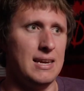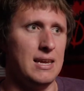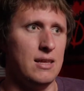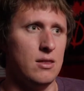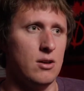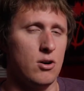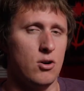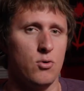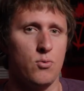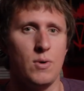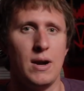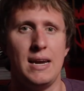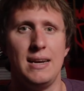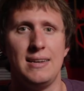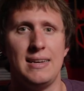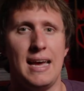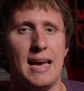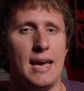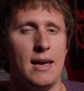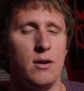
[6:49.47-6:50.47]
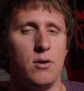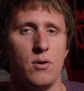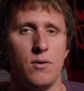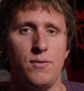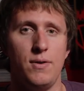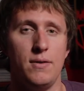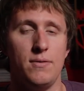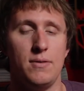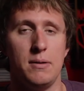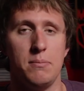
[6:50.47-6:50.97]
either RAID 10 or
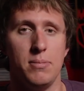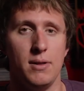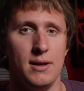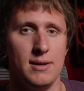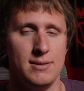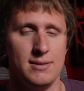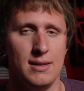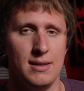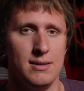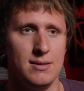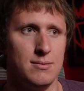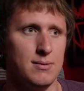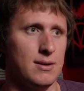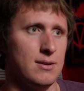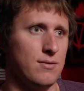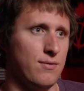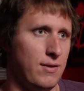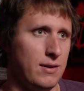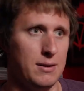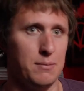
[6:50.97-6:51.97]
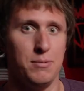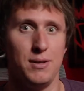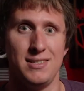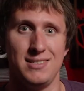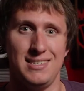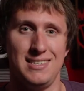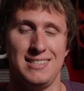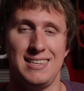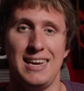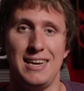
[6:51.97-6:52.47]
50 Plus is, because 50
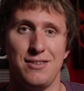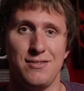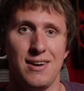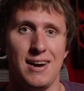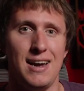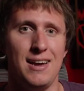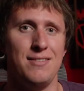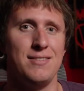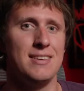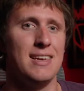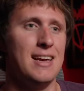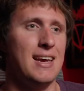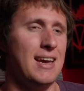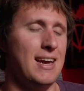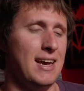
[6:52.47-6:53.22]
Plus needs 8 drives,